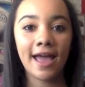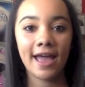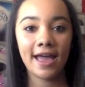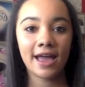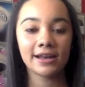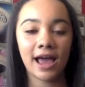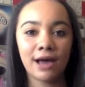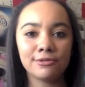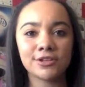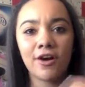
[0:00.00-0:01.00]
And
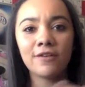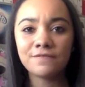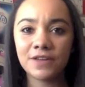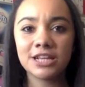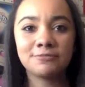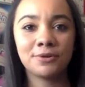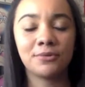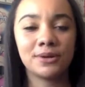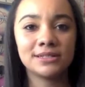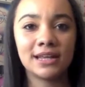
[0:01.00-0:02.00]
I was on Facebook
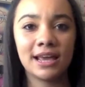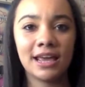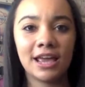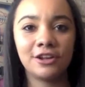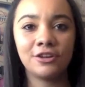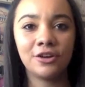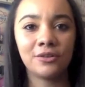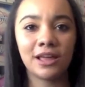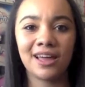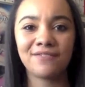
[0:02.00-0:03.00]
one day, and you know,
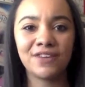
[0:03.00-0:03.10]
like,